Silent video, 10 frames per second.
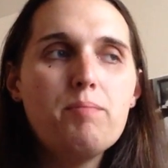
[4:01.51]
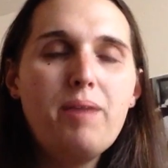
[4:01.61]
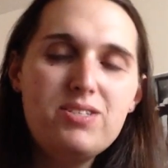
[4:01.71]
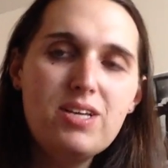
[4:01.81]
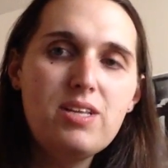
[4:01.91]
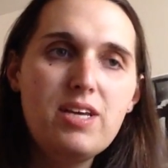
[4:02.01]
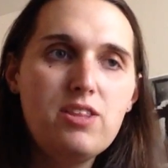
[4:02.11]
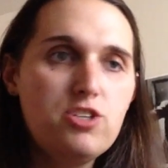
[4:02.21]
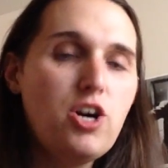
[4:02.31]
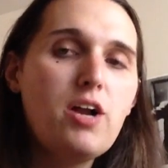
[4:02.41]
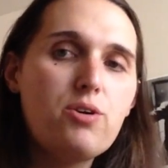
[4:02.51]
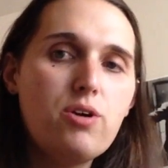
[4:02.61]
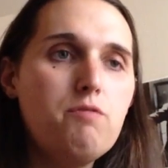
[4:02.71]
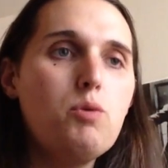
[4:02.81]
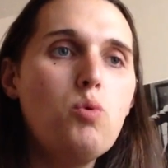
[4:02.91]
basically the daughter
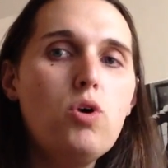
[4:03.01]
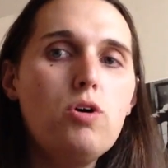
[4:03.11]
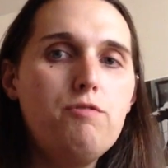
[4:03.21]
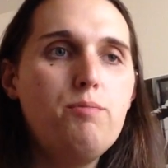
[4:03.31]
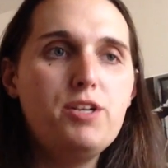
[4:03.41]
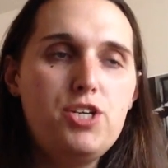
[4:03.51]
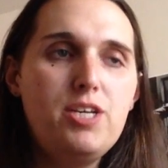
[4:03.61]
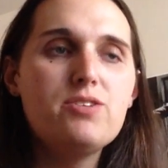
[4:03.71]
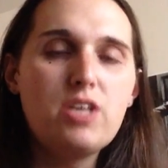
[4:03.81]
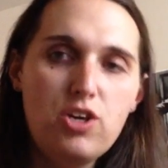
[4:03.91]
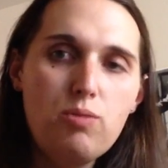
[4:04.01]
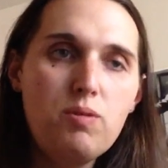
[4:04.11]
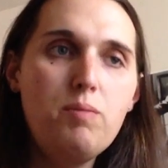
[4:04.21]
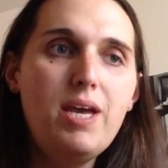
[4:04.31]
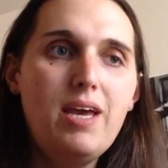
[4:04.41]
of a wolf but she is a
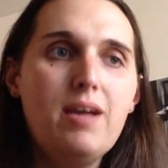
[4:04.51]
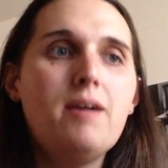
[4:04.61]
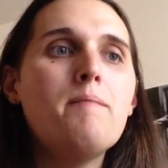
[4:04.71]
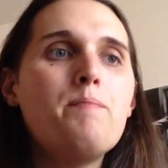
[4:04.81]
human being